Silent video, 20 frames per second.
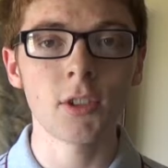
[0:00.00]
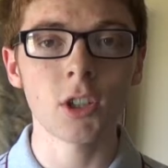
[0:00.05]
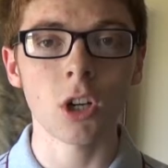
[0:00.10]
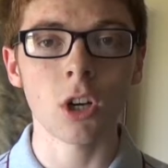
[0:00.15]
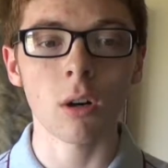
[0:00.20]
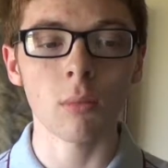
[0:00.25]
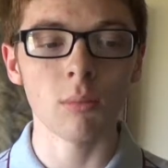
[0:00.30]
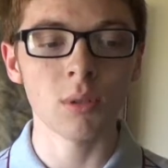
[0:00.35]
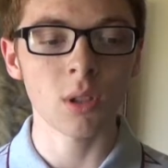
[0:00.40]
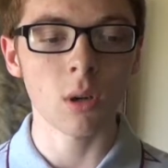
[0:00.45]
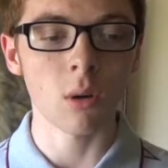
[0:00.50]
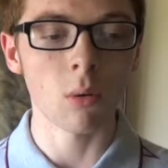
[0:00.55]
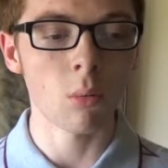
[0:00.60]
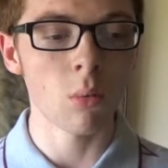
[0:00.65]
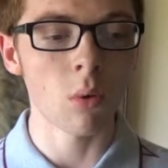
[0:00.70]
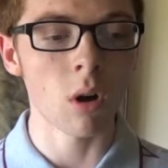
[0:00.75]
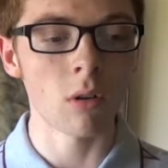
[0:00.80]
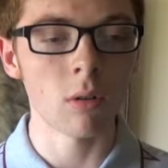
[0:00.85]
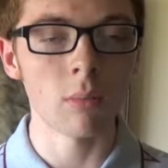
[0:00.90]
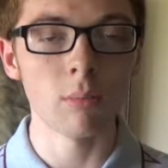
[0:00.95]
Jobs,
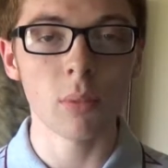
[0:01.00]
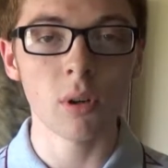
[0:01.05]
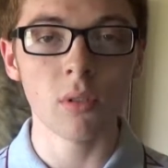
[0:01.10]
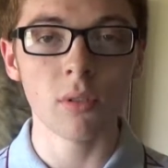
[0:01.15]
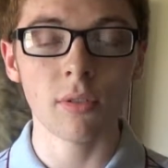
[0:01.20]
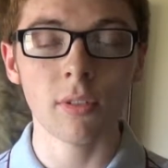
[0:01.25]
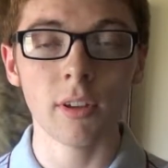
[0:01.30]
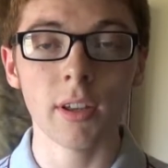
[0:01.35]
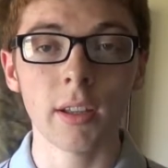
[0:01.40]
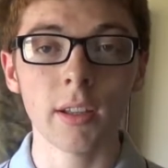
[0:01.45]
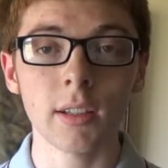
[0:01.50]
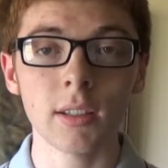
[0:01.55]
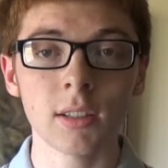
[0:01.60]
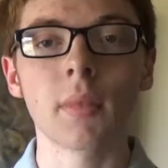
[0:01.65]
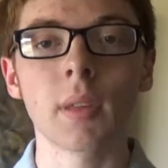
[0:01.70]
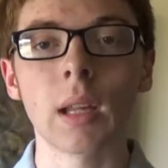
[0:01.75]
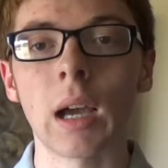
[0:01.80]
Warren Buffett,